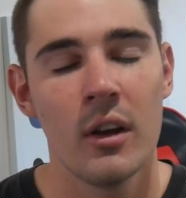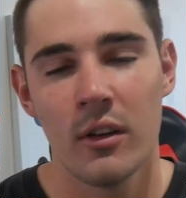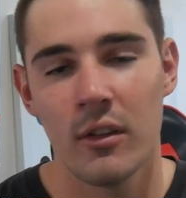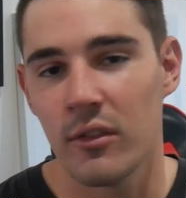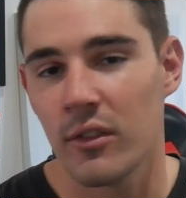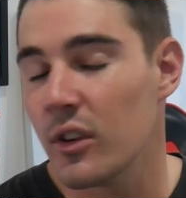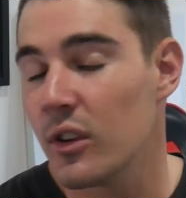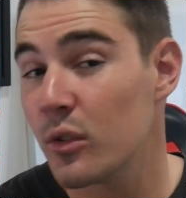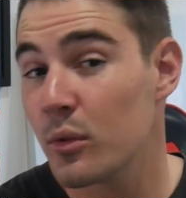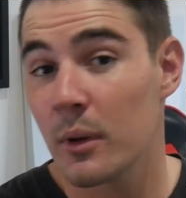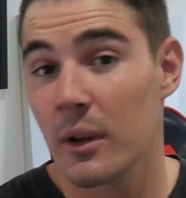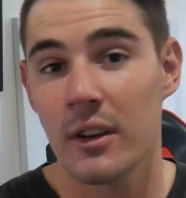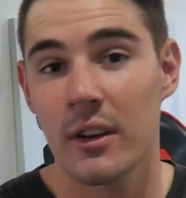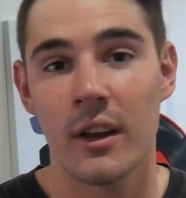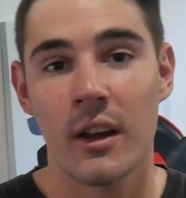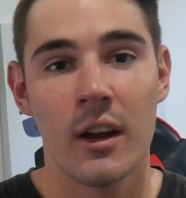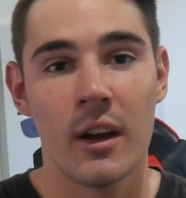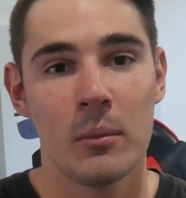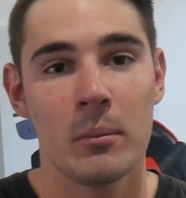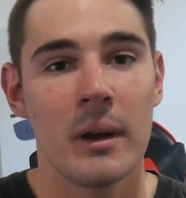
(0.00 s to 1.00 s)
Views went
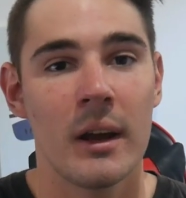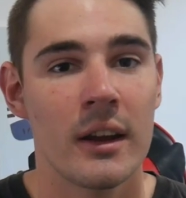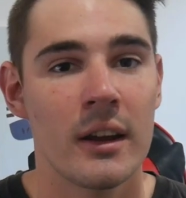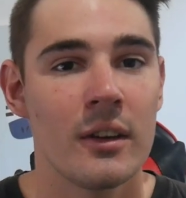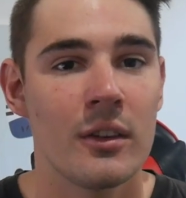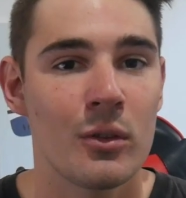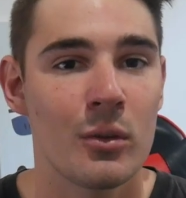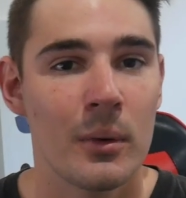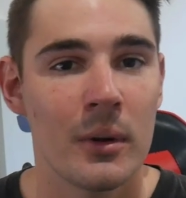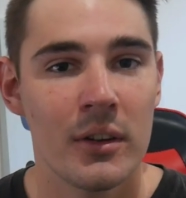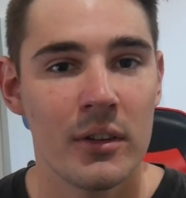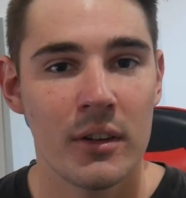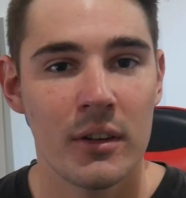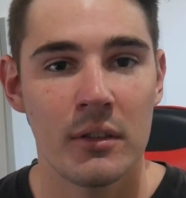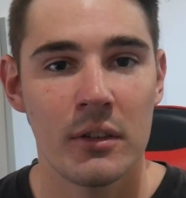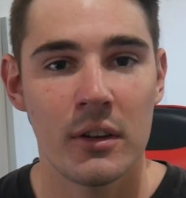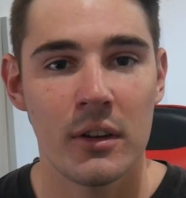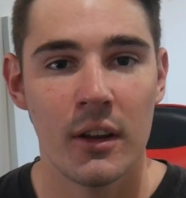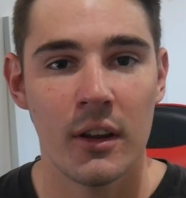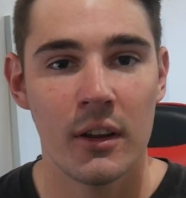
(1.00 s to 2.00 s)
down back in
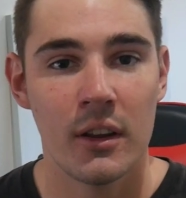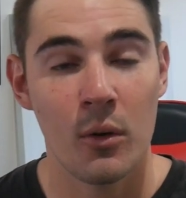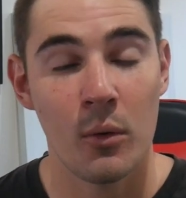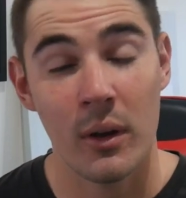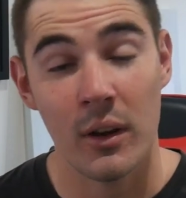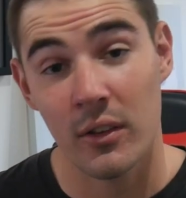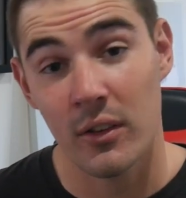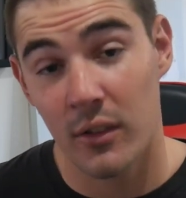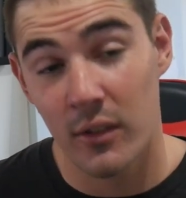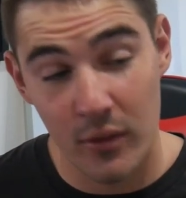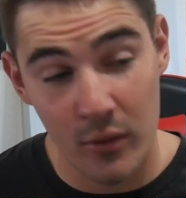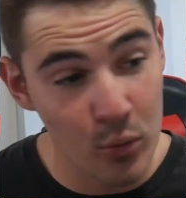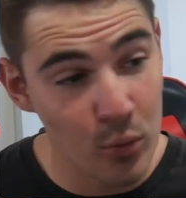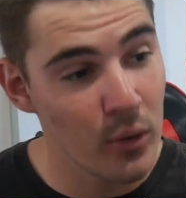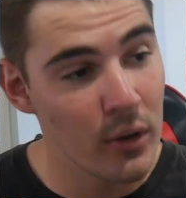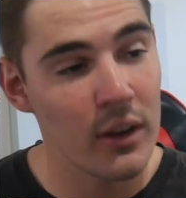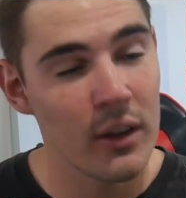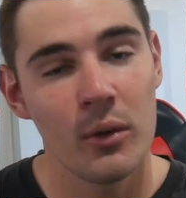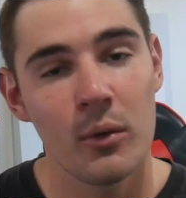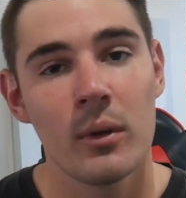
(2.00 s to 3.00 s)
2017. They went
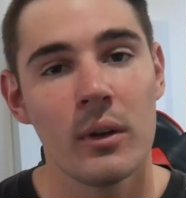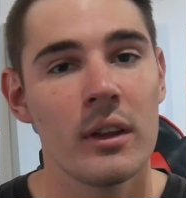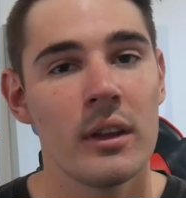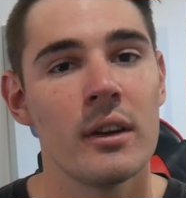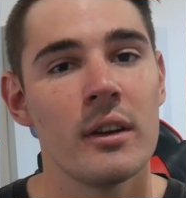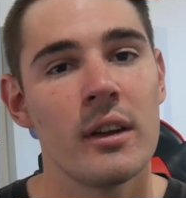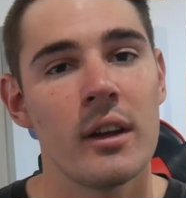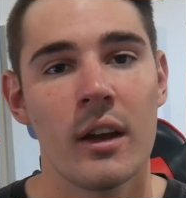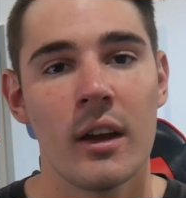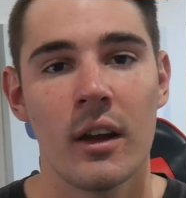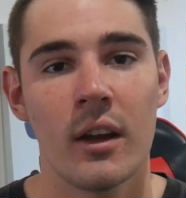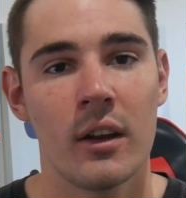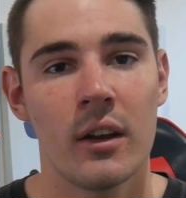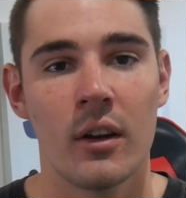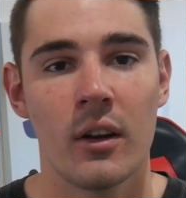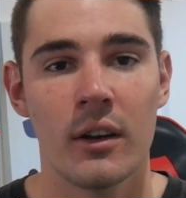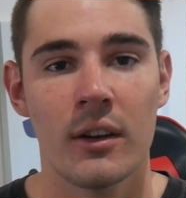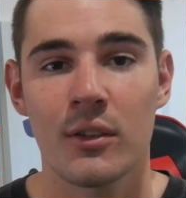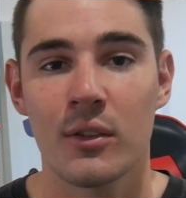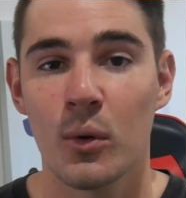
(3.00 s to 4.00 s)
really, really down, and
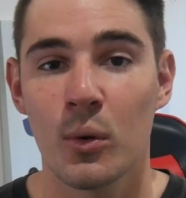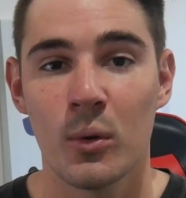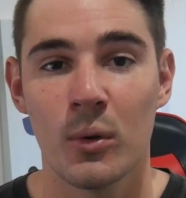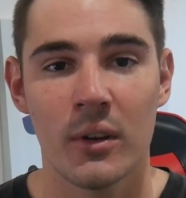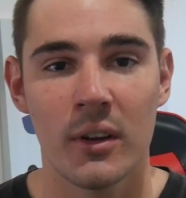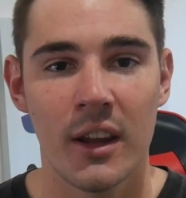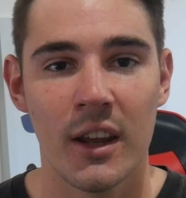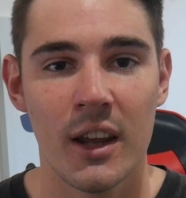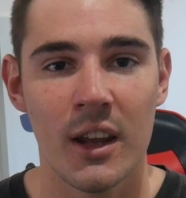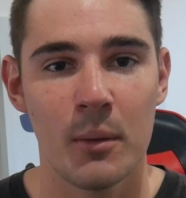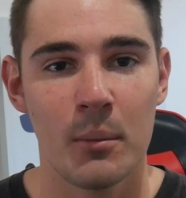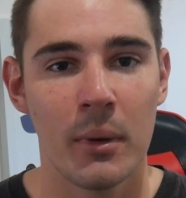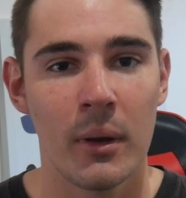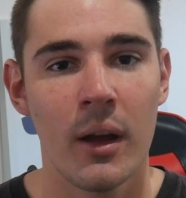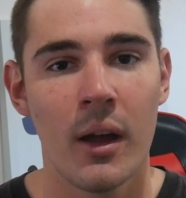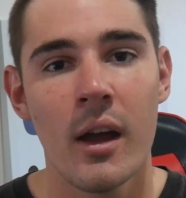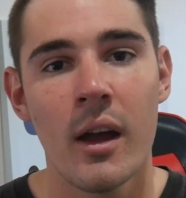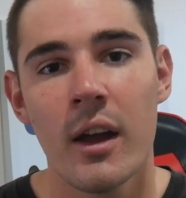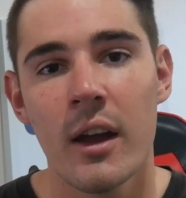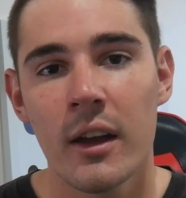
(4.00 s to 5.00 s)
I just couldn't keep
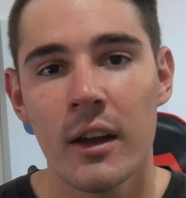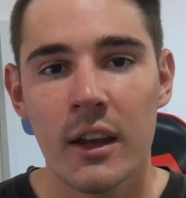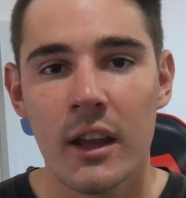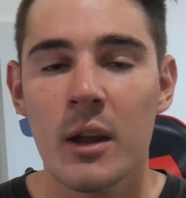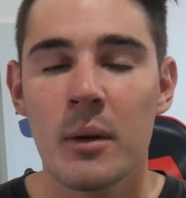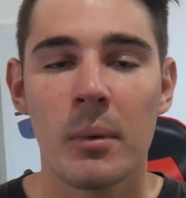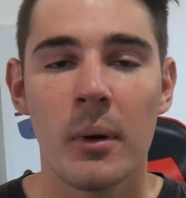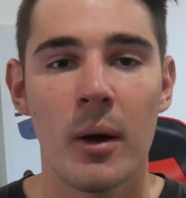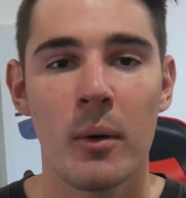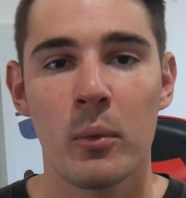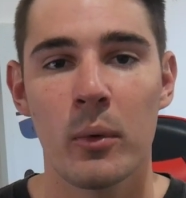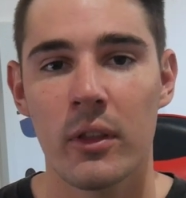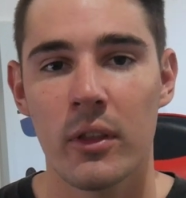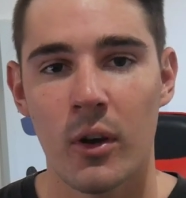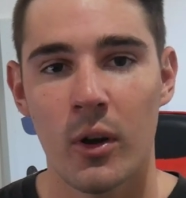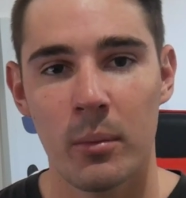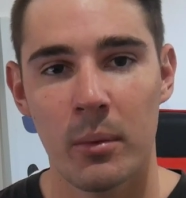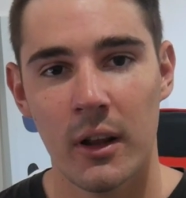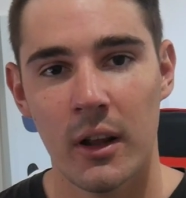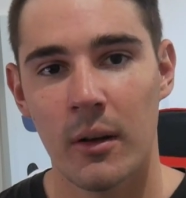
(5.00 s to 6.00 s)
up with
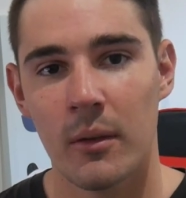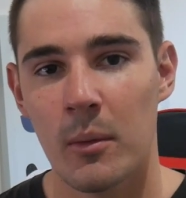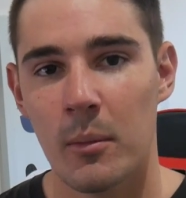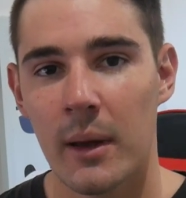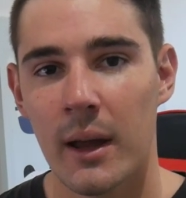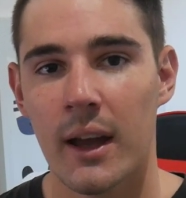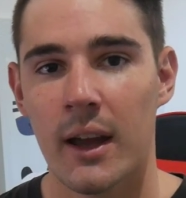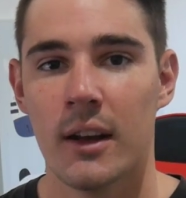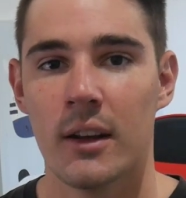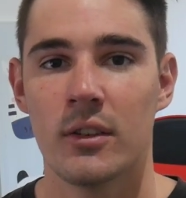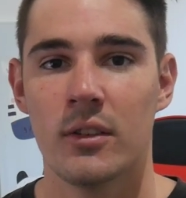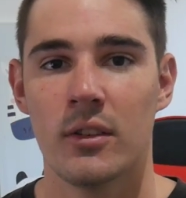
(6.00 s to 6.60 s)
opening up the packs.